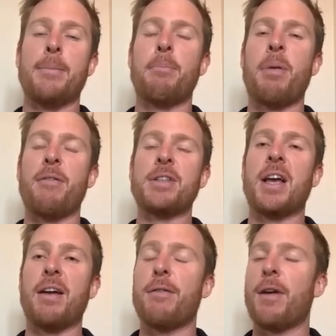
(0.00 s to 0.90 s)

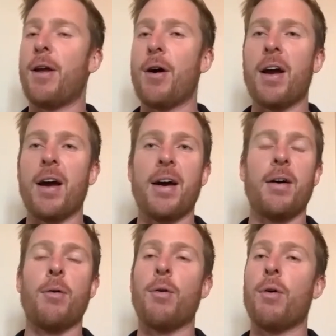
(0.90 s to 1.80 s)
pivoting for longer,
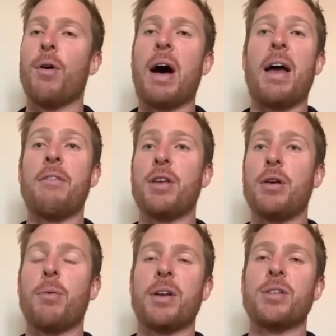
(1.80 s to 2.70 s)
or however
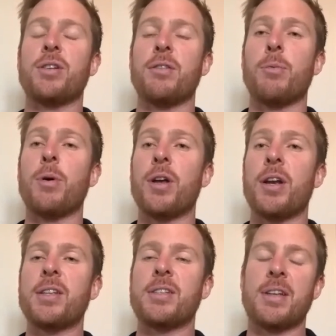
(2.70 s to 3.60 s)
you want to sort of word
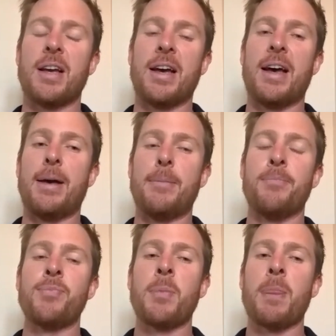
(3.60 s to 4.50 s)
it.
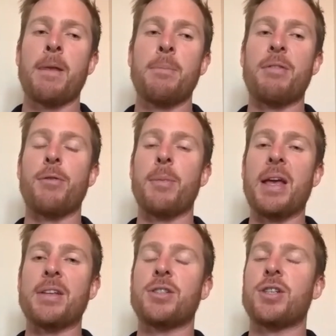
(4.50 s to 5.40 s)
But for me,
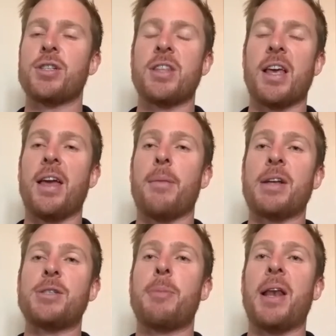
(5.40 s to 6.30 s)
it's just thinking
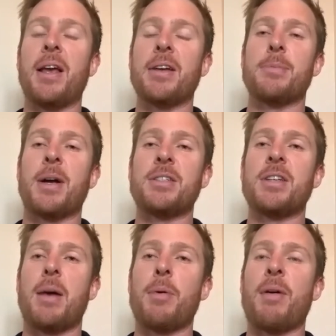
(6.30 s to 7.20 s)
about spending as much
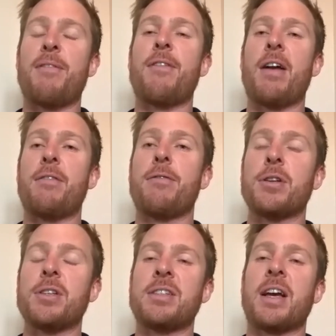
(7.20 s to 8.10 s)
time on my front
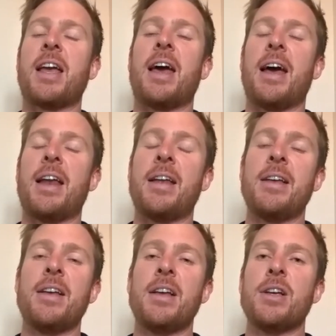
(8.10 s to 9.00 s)
foot as I can,
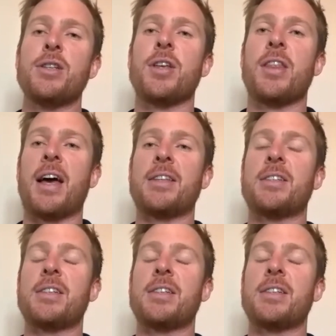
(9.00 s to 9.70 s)
so that